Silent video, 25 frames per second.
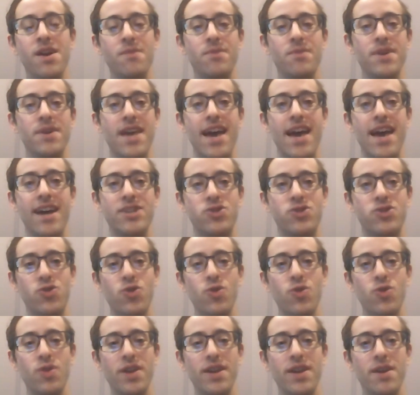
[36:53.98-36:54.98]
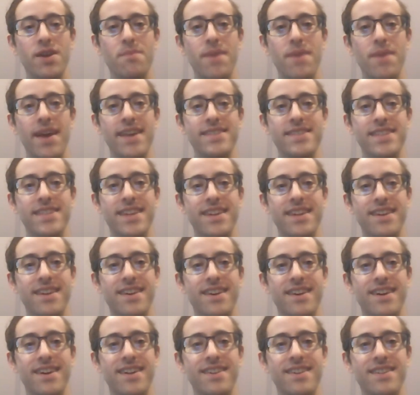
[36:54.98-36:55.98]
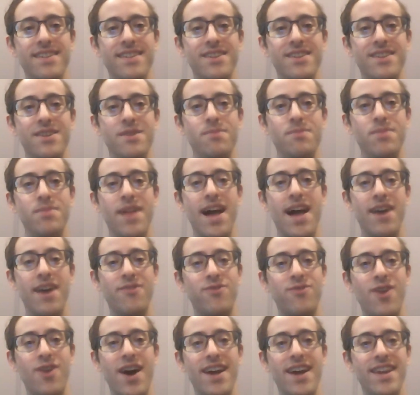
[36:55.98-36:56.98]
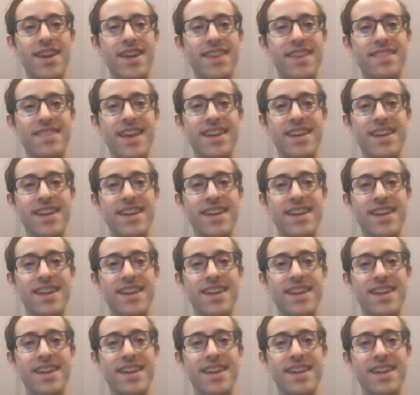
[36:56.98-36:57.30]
But yeah, truly amazing Black Friday,